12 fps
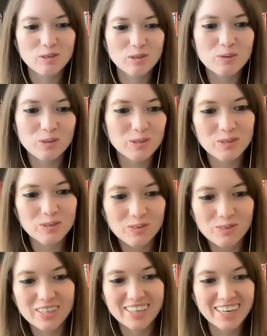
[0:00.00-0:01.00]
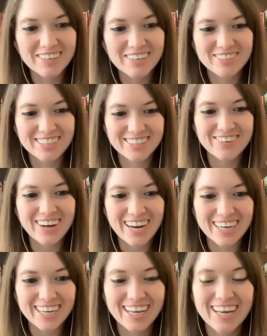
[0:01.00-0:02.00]
guru when it comes to
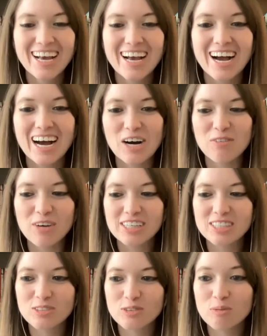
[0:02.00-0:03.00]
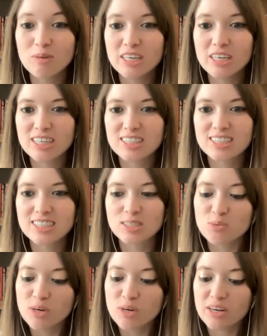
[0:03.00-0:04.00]
writing. And so for me, that's
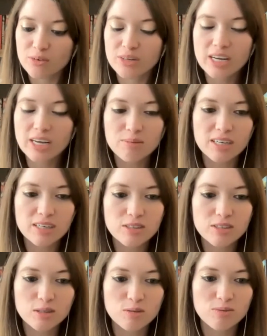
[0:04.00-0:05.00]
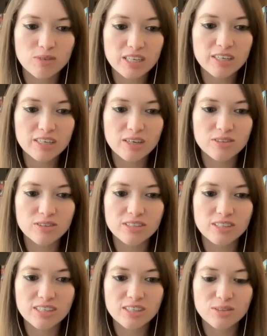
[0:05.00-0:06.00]
when I create my YouTube videos,
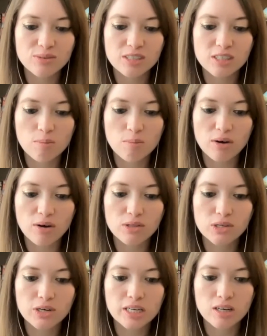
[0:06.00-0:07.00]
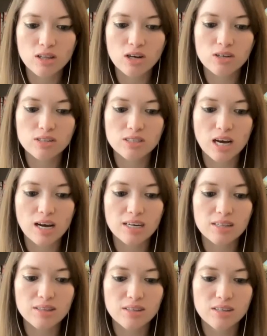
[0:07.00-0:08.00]
it is really about learning
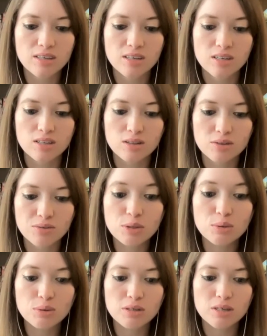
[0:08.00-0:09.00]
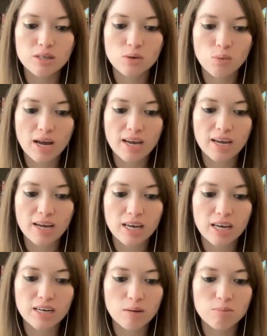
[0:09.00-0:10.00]
alongside the viewer in a way.
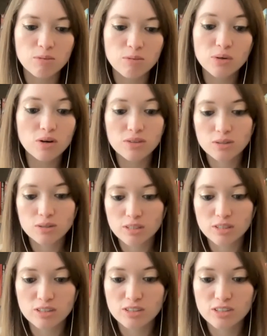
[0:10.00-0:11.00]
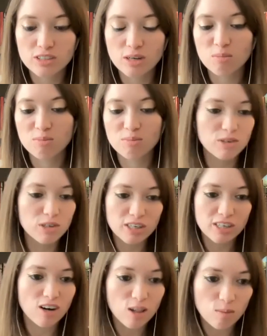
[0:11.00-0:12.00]
And I'm doing all this research and I'm
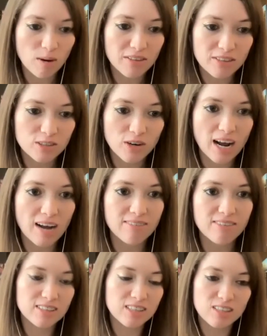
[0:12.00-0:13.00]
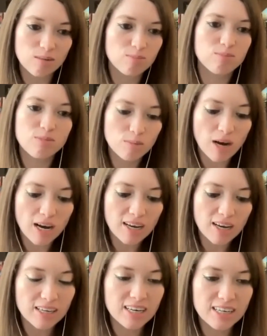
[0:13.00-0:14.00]
learning all about this craft, and then I'm
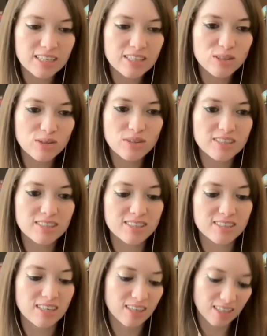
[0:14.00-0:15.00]
compiling it into this